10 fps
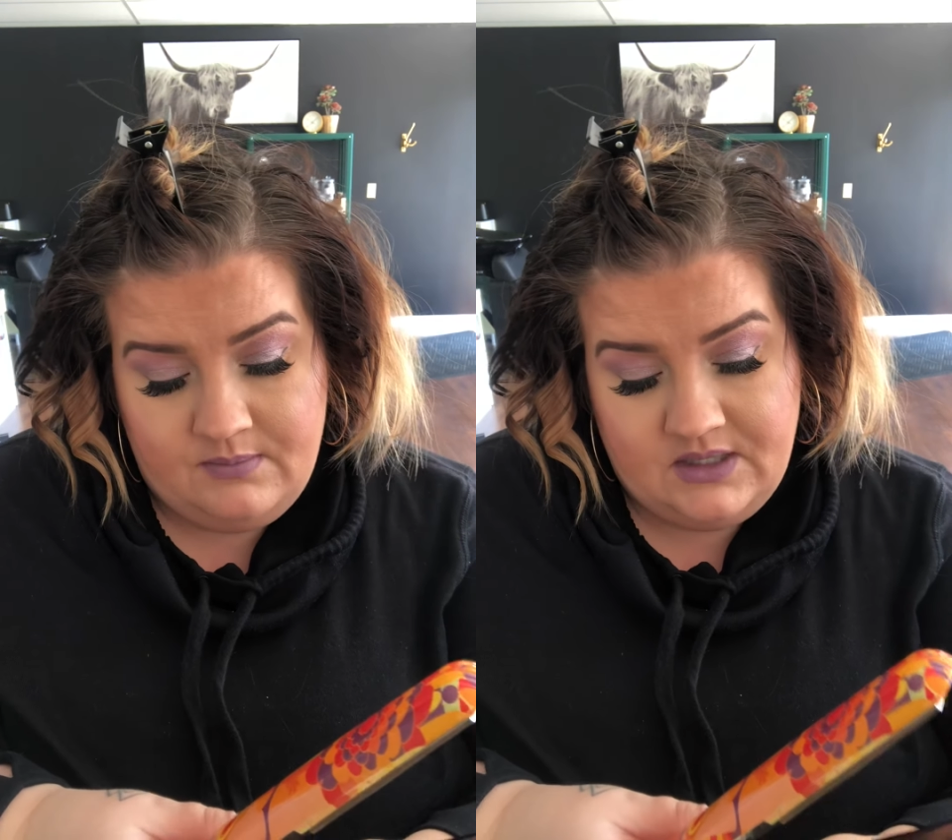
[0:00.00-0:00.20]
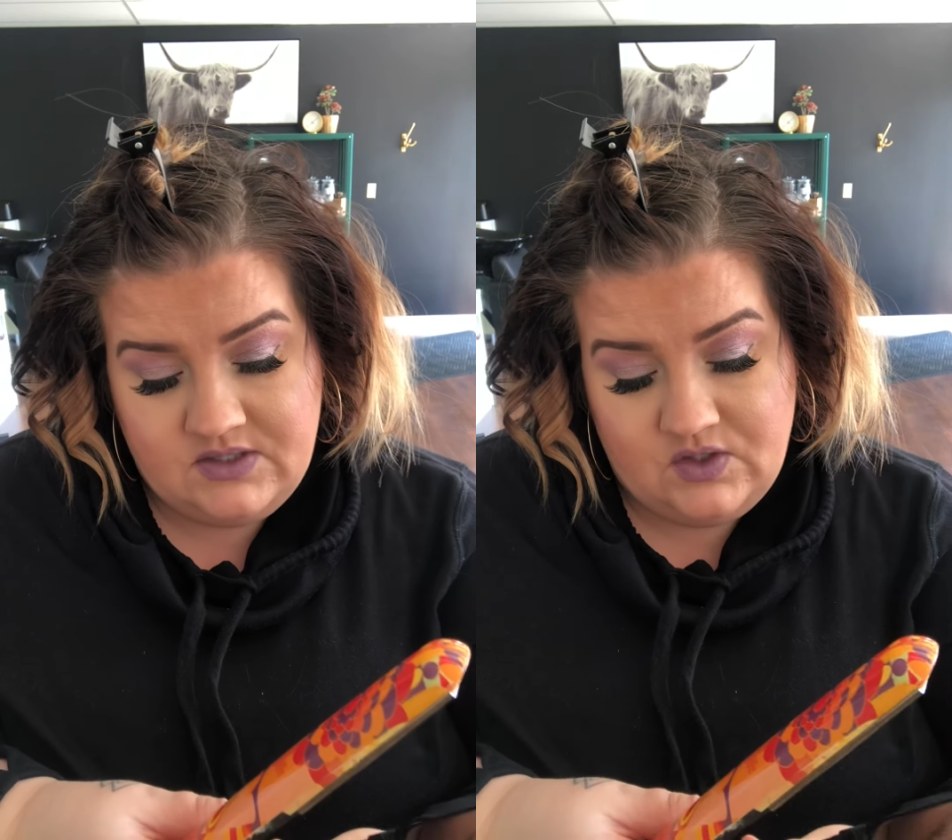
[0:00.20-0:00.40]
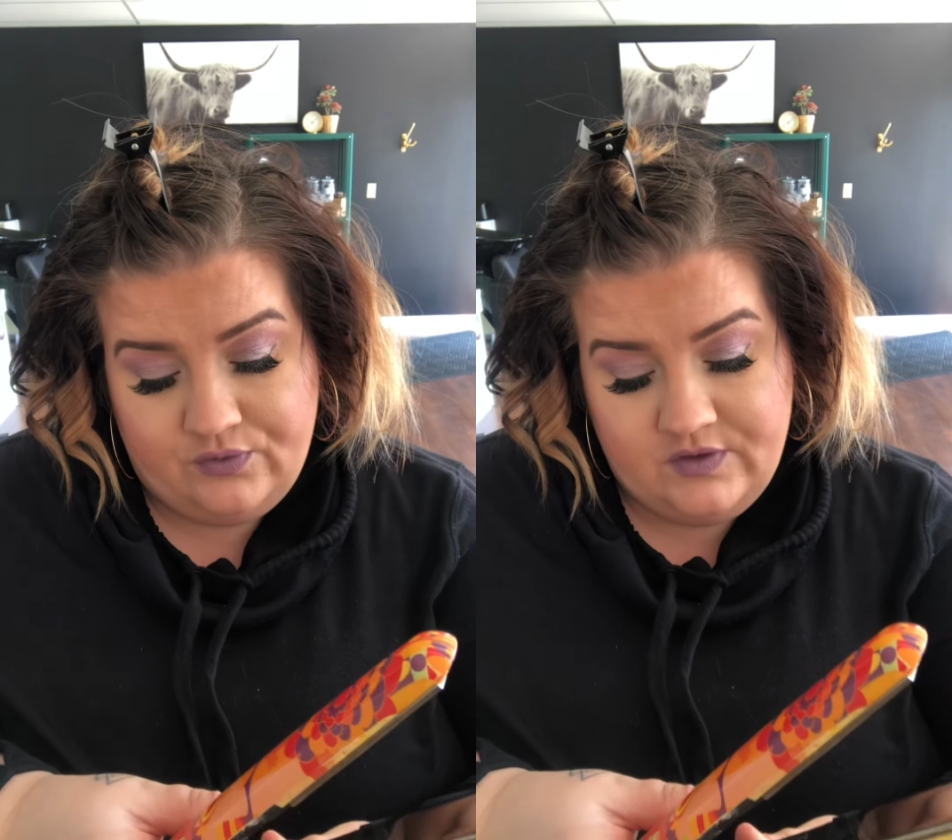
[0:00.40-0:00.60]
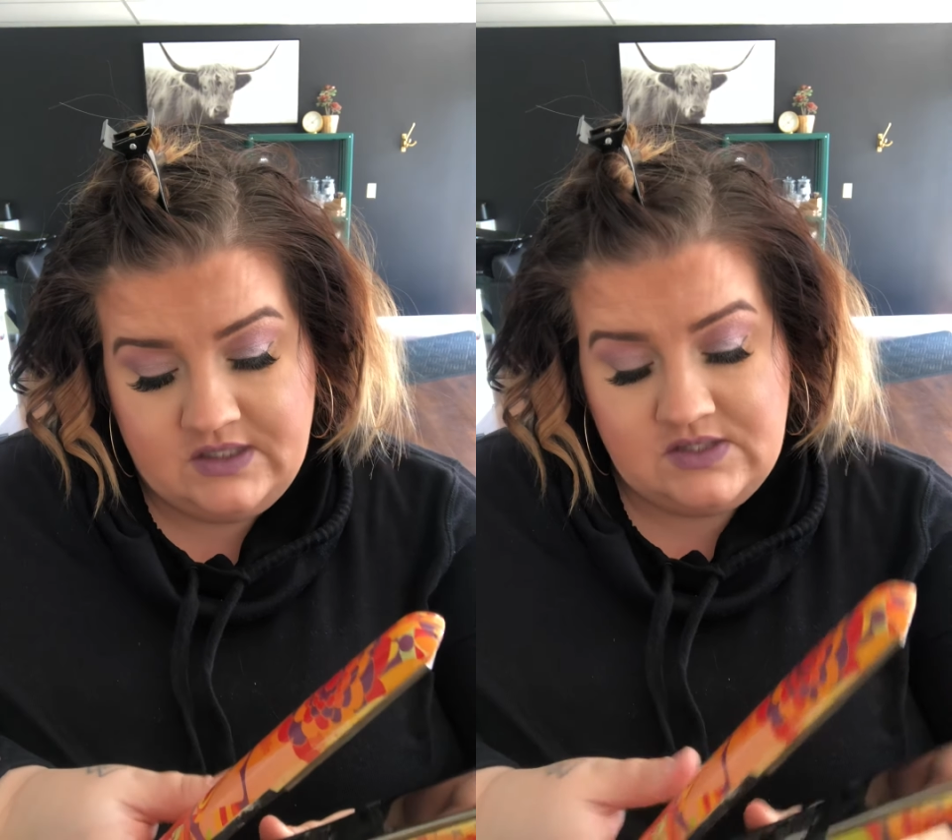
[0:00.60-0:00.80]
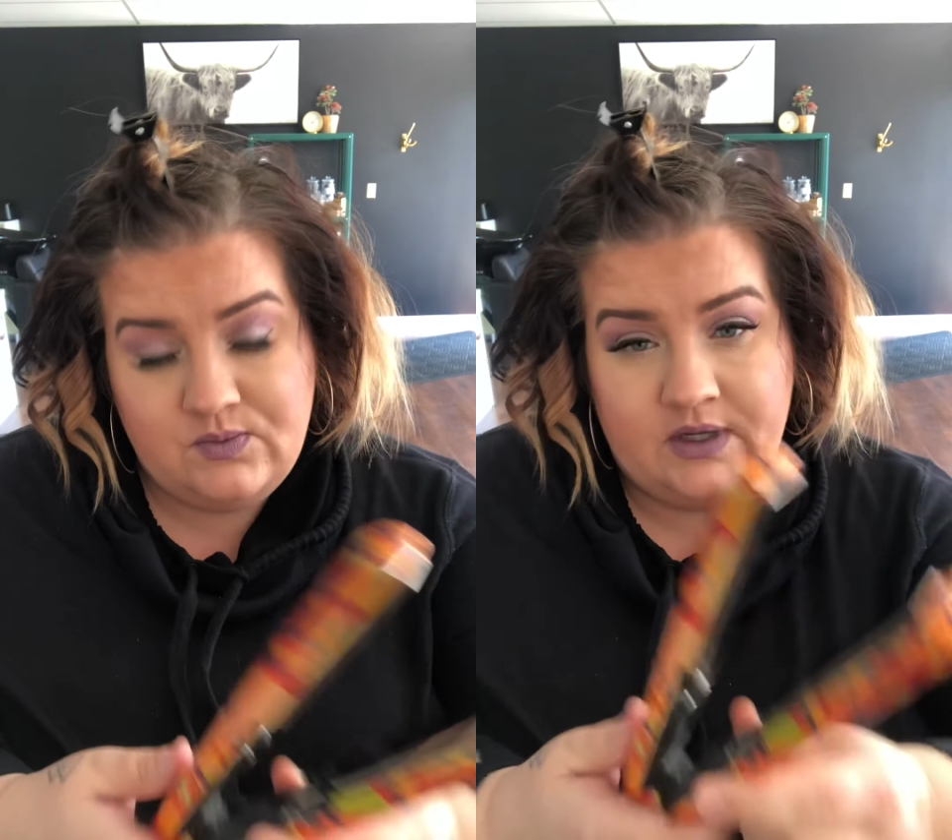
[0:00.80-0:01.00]
So for
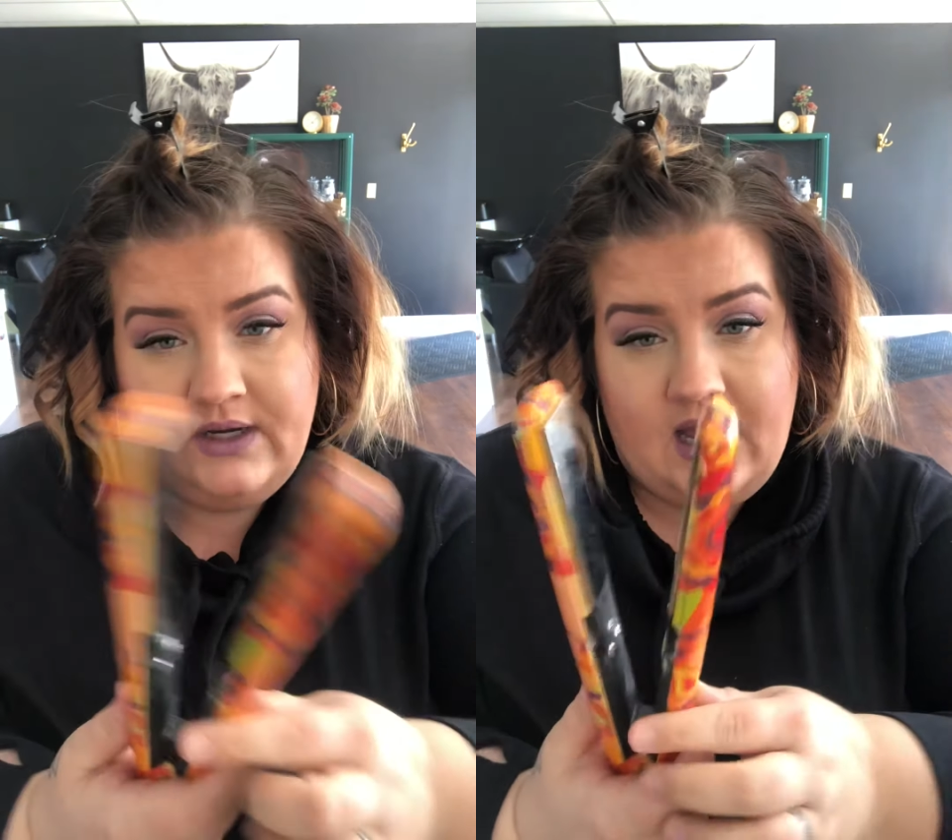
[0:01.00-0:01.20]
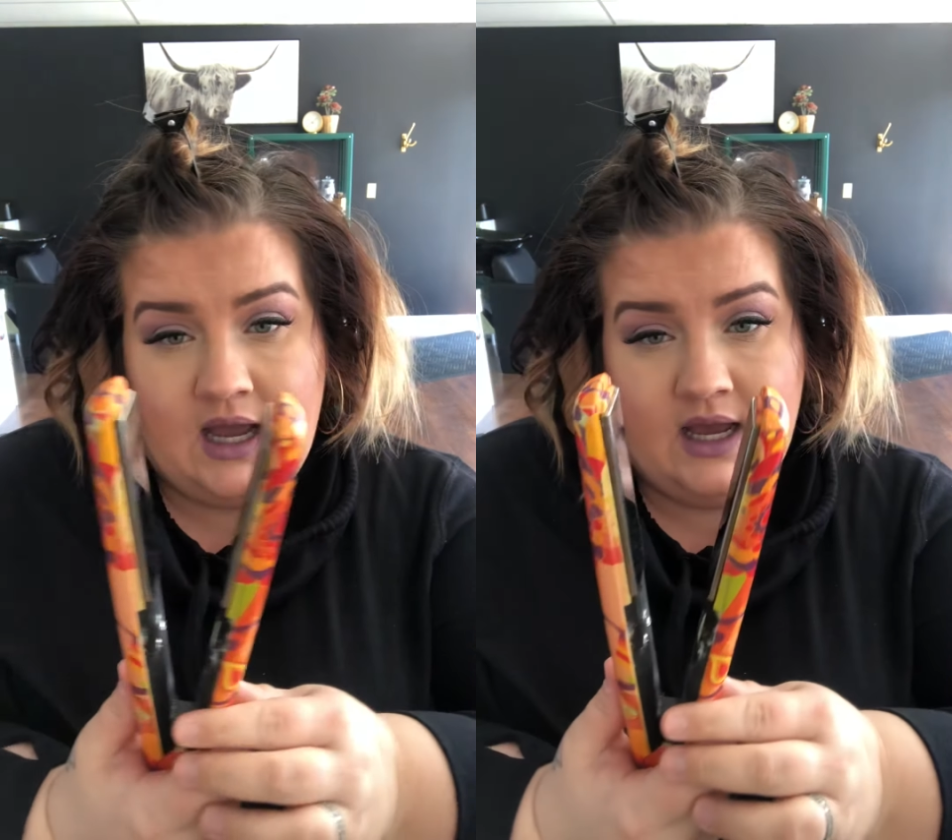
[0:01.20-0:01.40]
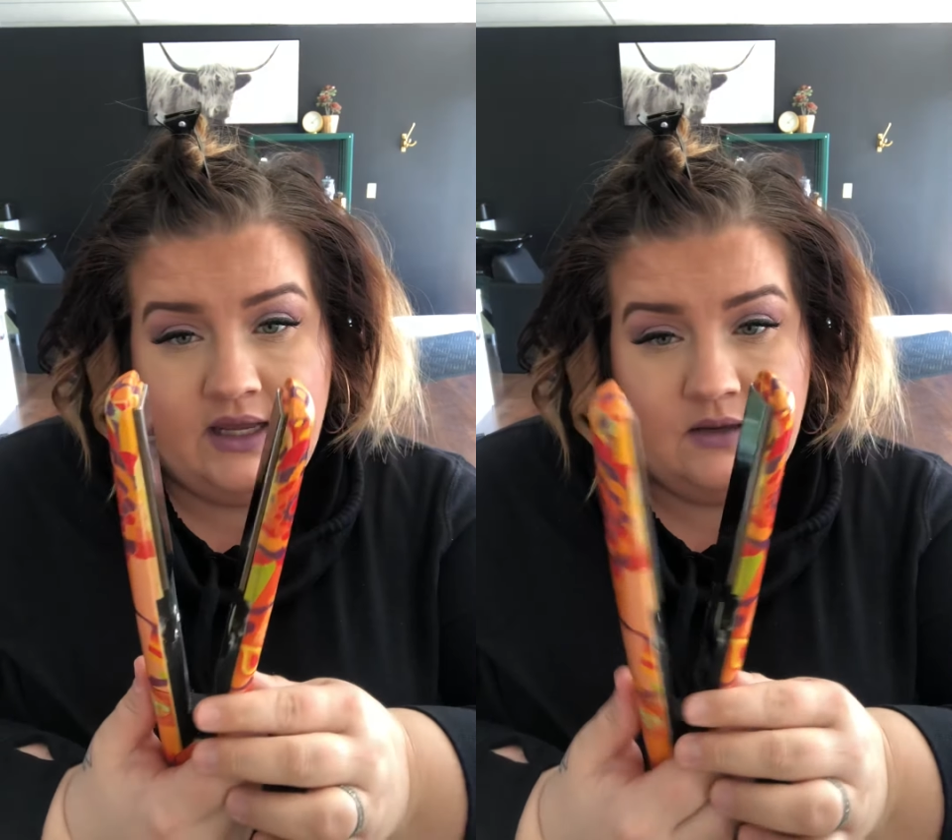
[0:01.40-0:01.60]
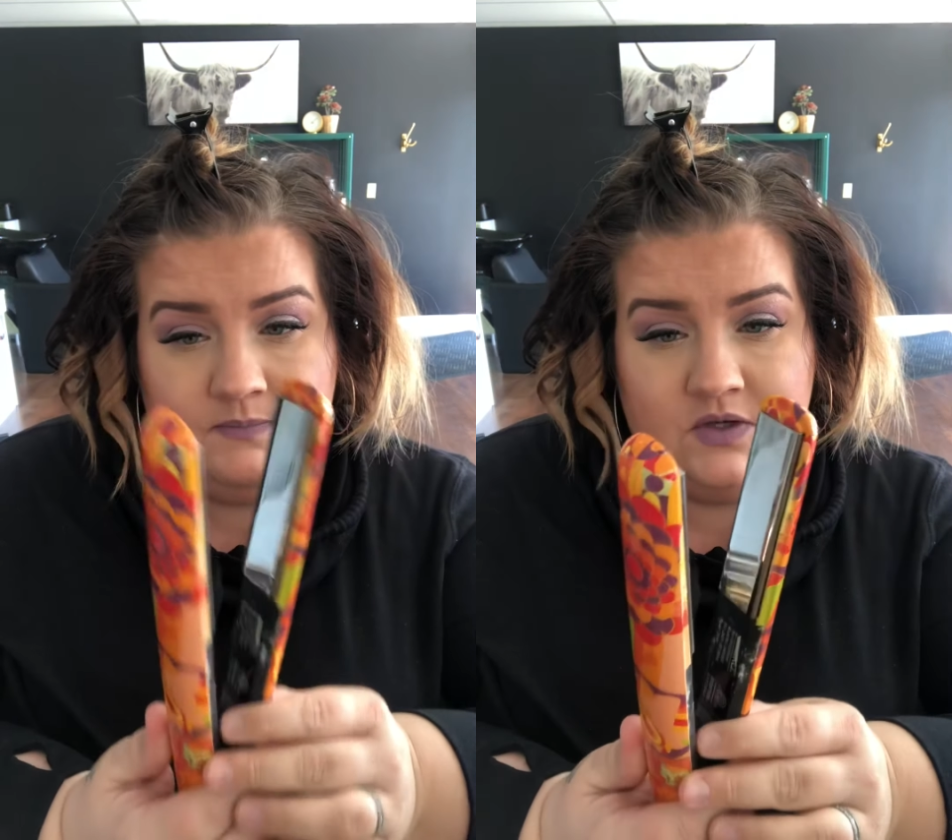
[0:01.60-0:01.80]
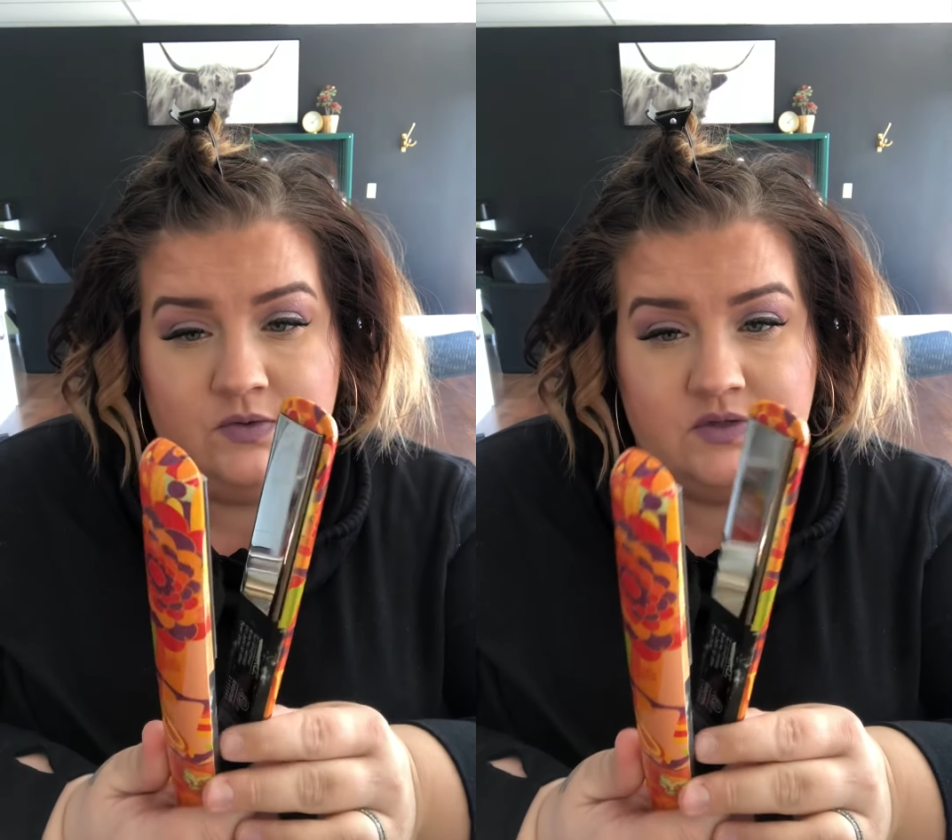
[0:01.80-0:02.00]
this one, I am
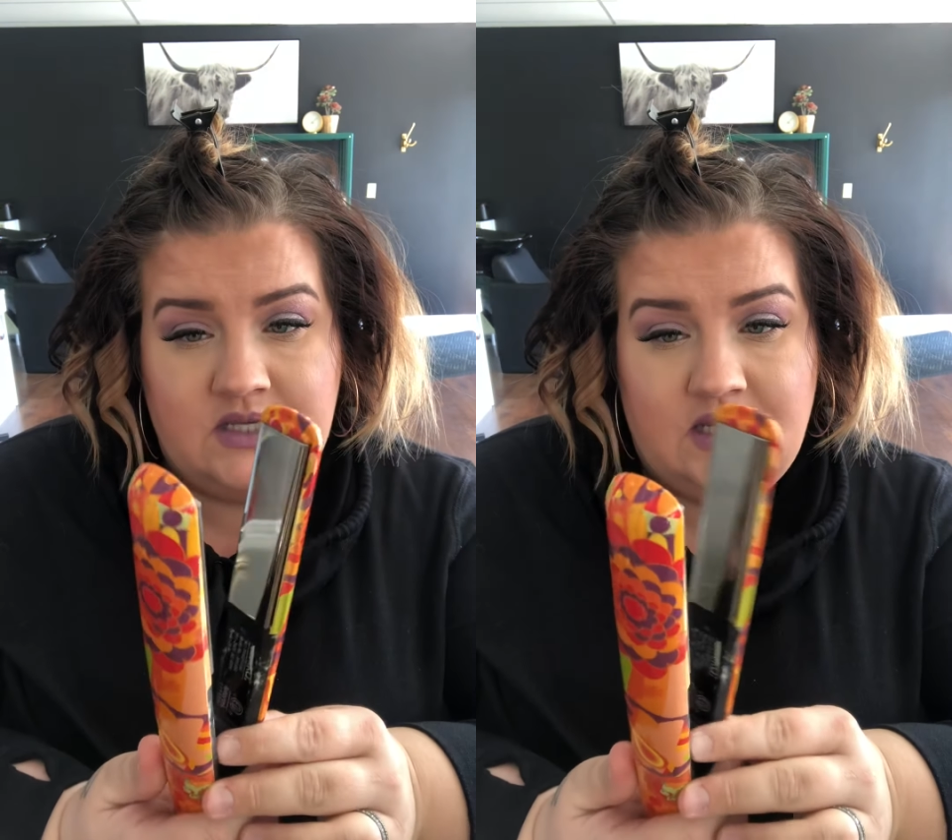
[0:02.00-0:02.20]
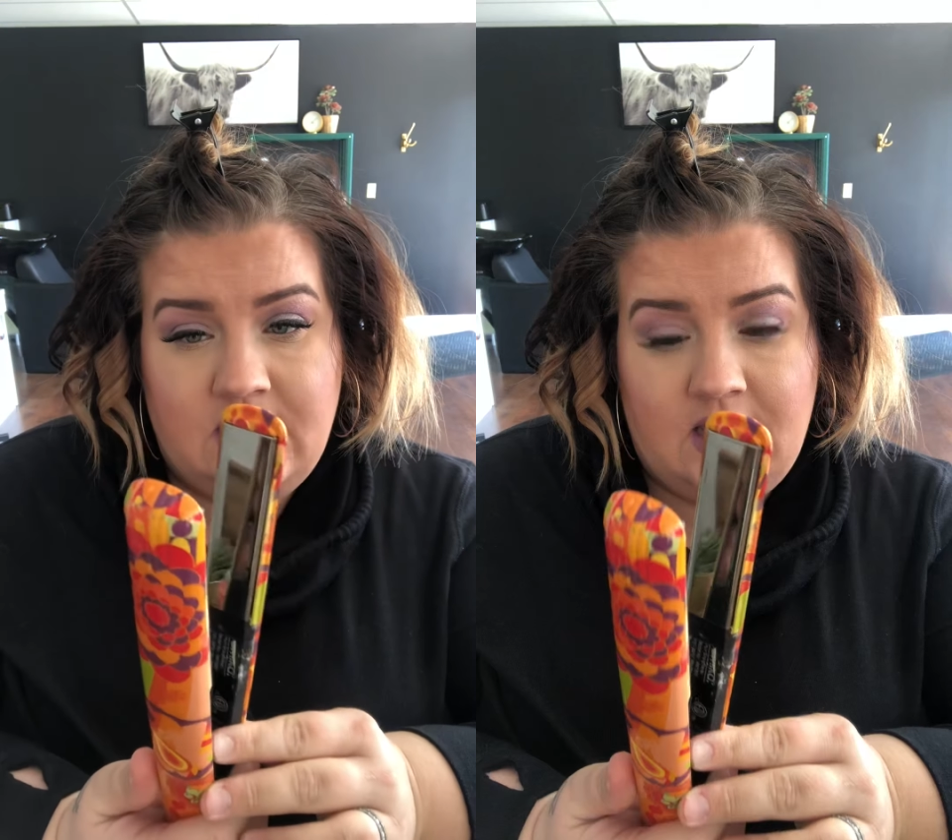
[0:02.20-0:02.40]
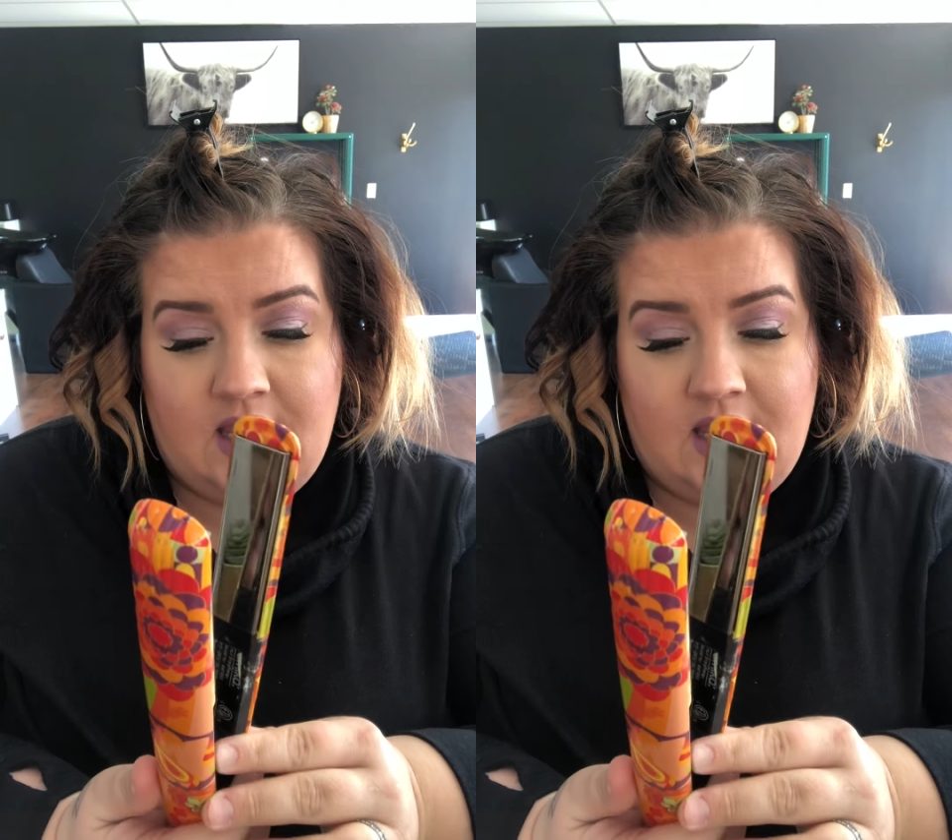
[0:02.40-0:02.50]
using